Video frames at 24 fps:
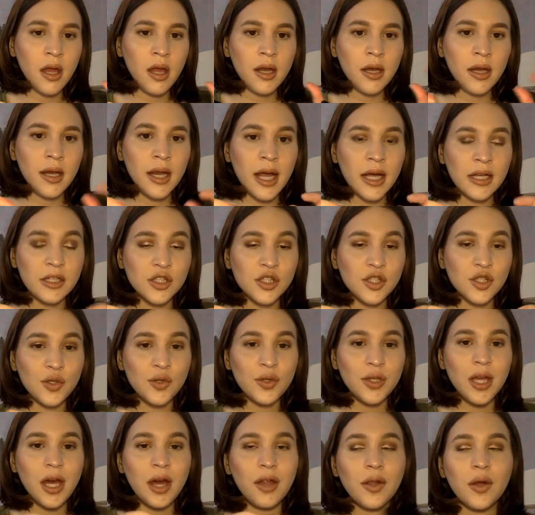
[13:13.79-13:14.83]
next to
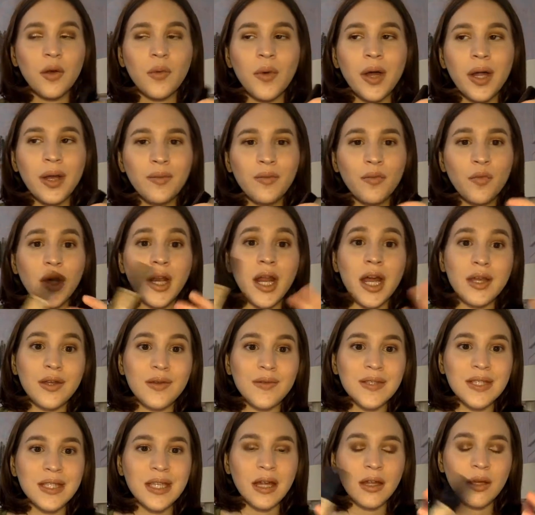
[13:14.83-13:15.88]
the other one when I
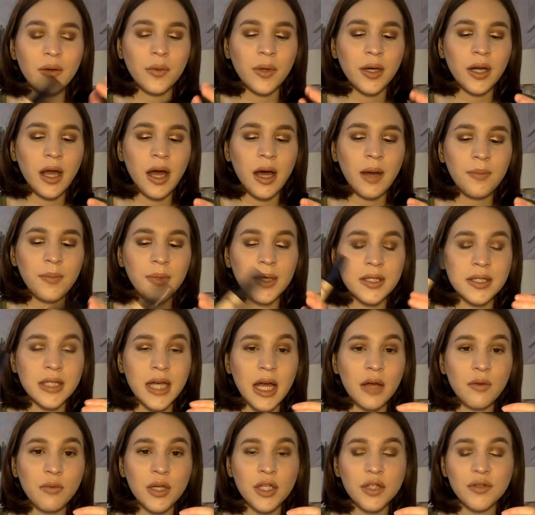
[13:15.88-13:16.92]
use the other one up, because
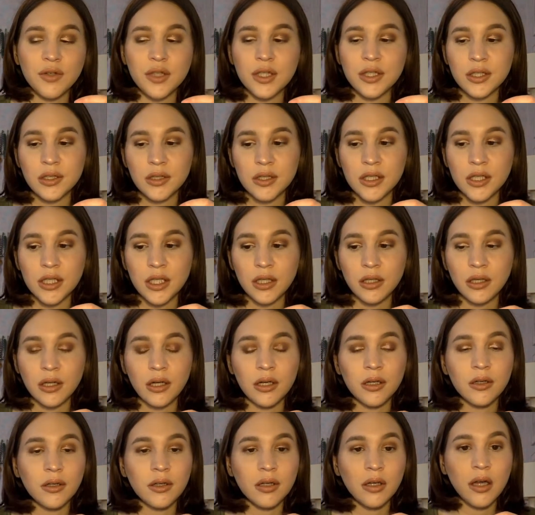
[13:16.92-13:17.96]
I reach for this
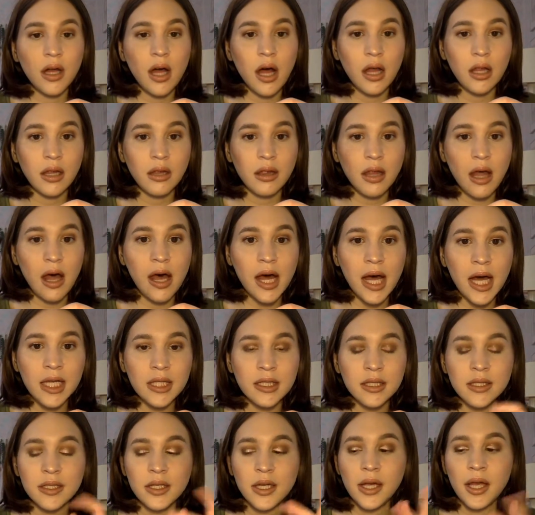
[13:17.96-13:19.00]
concealer a
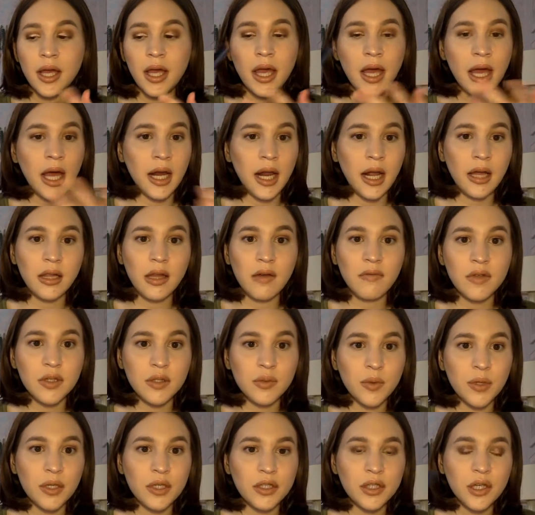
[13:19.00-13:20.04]
lot, and I love
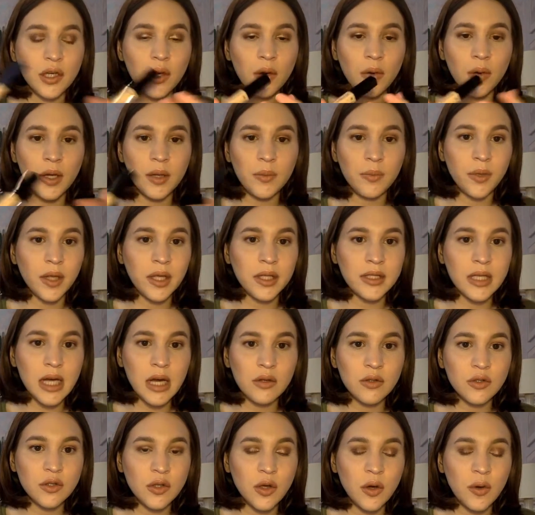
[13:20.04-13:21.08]
this one too. It blends
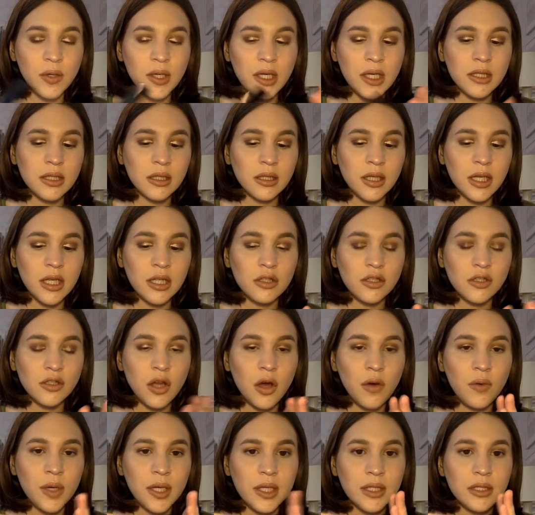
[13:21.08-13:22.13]
out so easily. It's
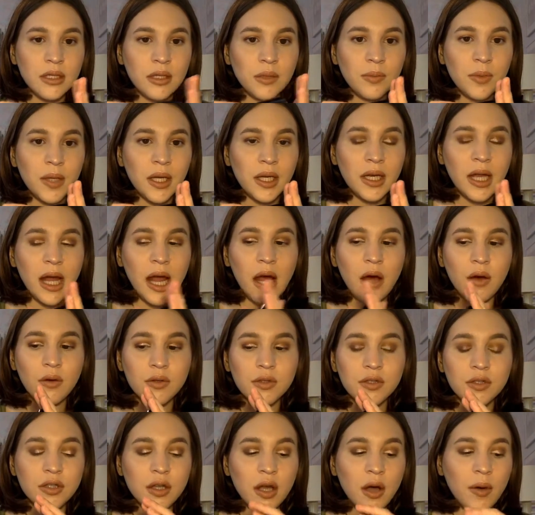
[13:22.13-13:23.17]
so easy to blend
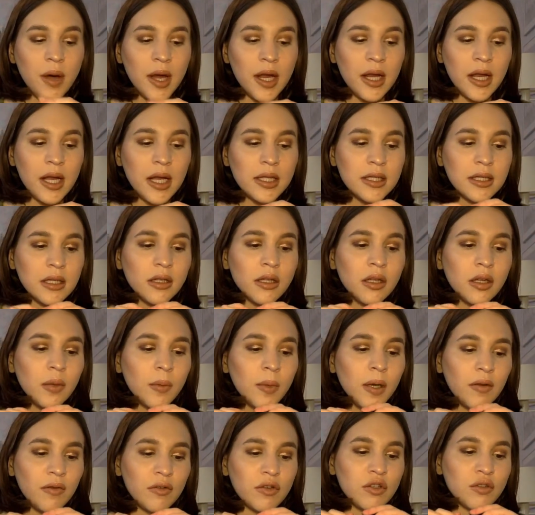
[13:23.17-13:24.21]
out. So, and it's a little
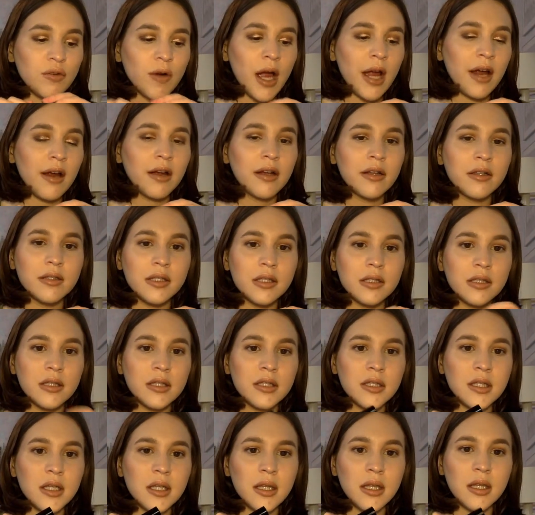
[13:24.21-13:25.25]
bit of a drier
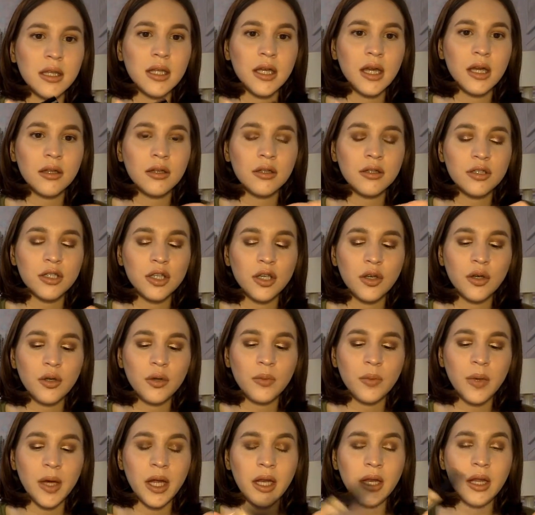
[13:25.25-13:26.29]
consistency than the other two,
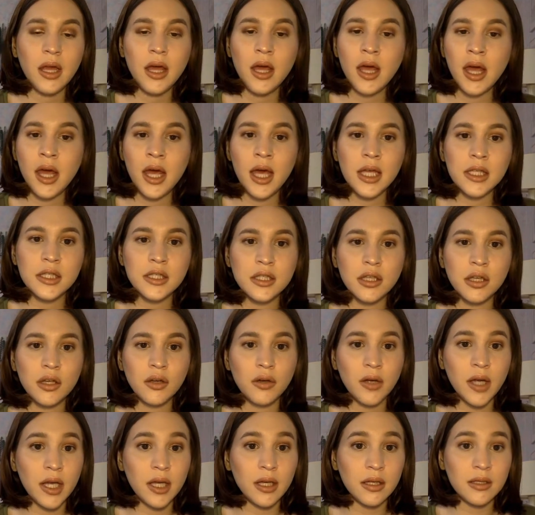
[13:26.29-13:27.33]
but it's still a
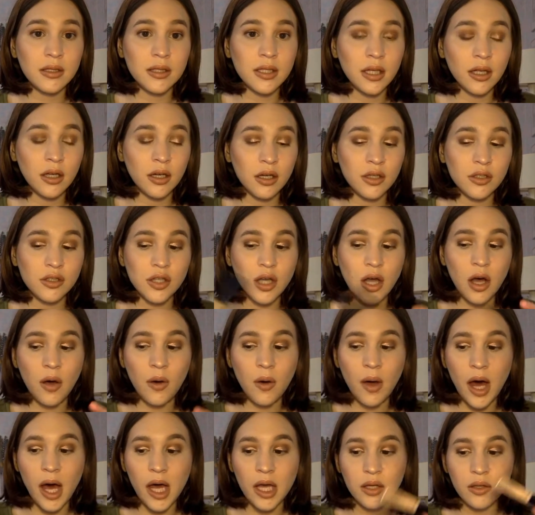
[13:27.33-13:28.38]
great concealer.
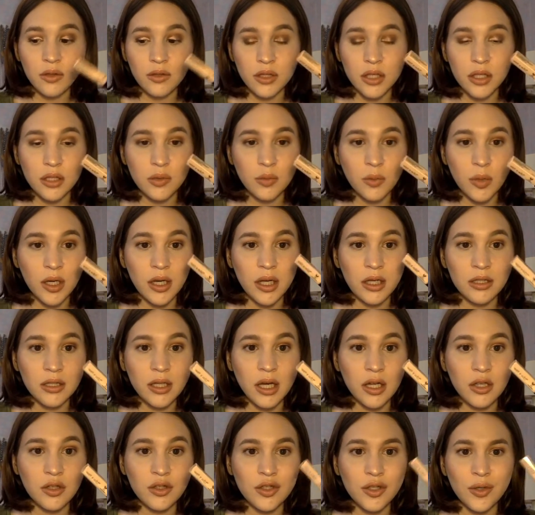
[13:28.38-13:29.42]
So I use this one a
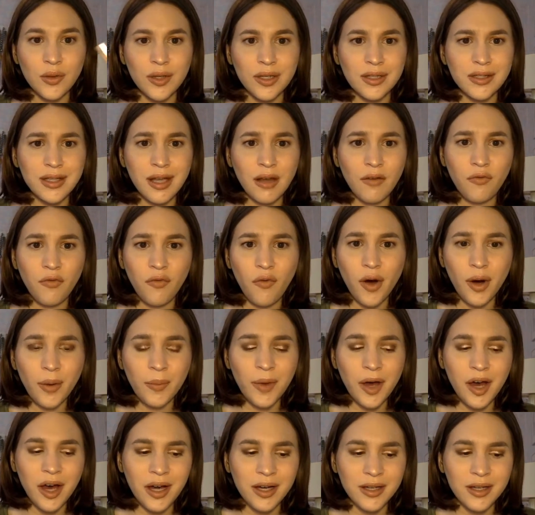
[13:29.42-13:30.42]
ton too, and it's like $4.